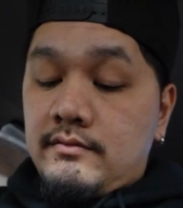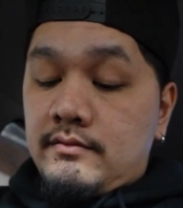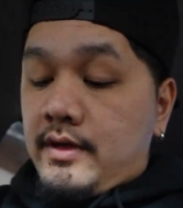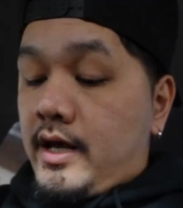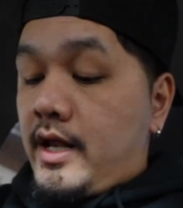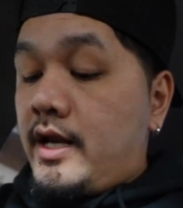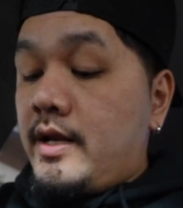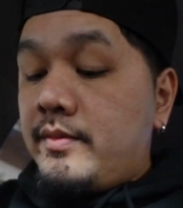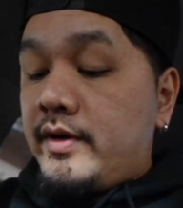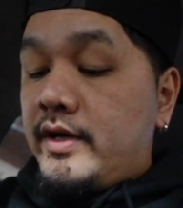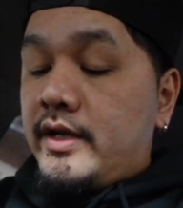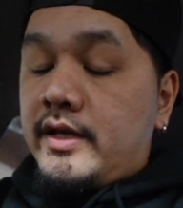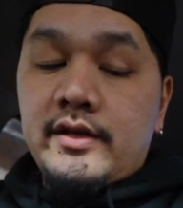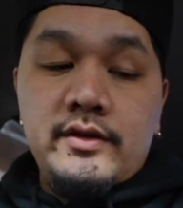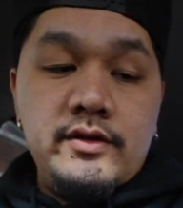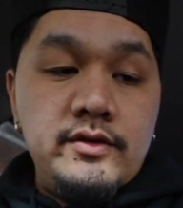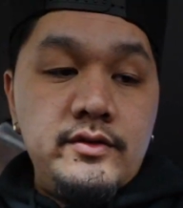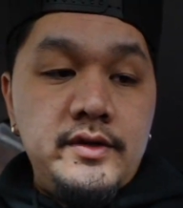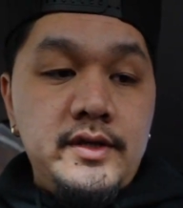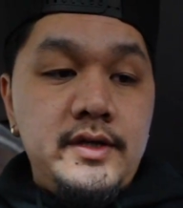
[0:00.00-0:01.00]
Anybody can
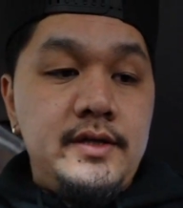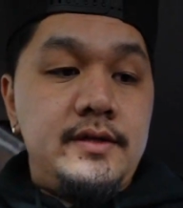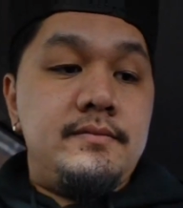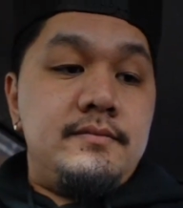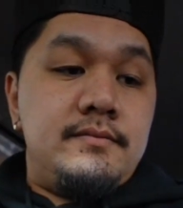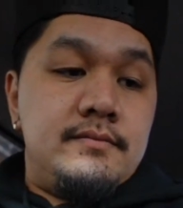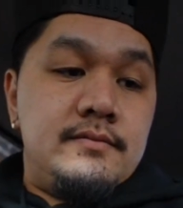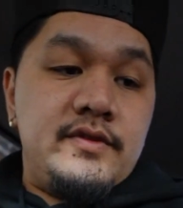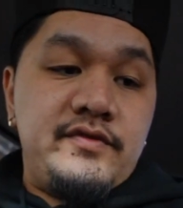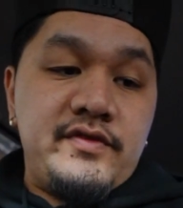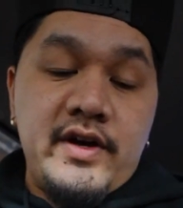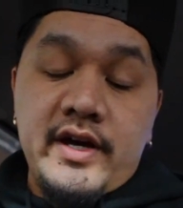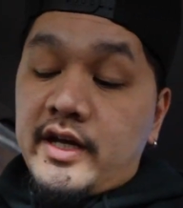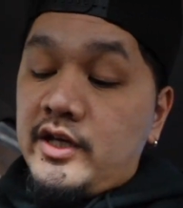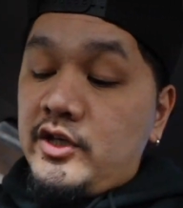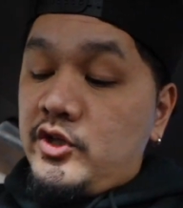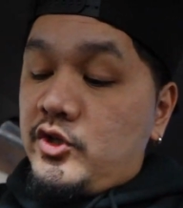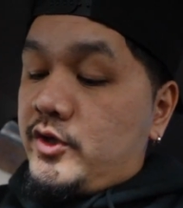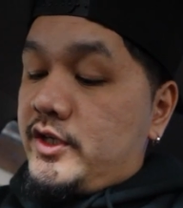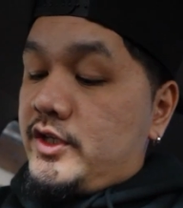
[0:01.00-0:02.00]
do it. If I
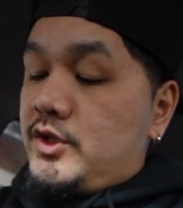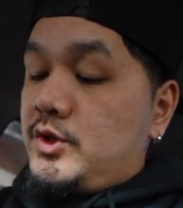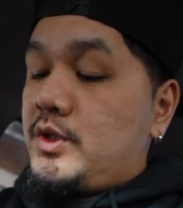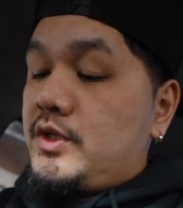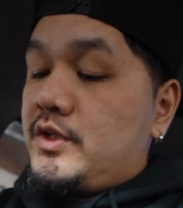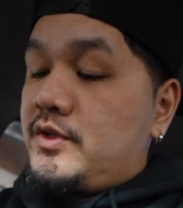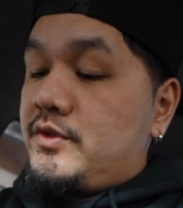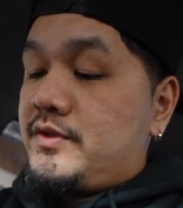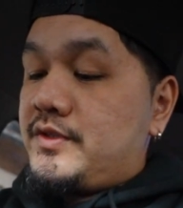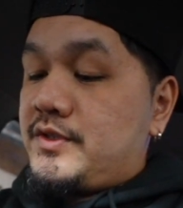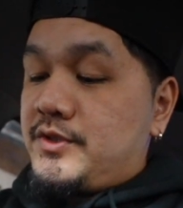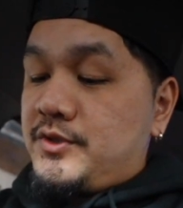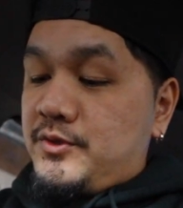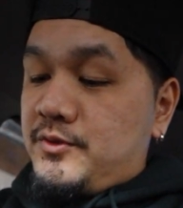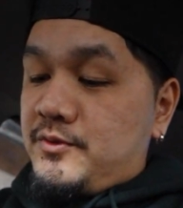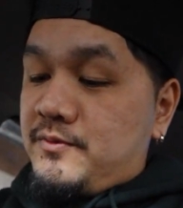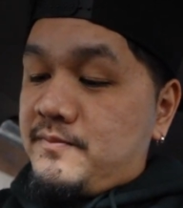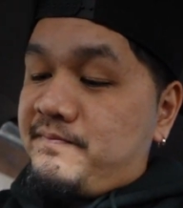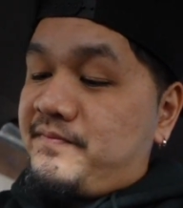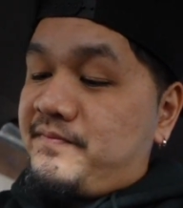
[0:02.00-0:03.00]
can do it, you can do it too.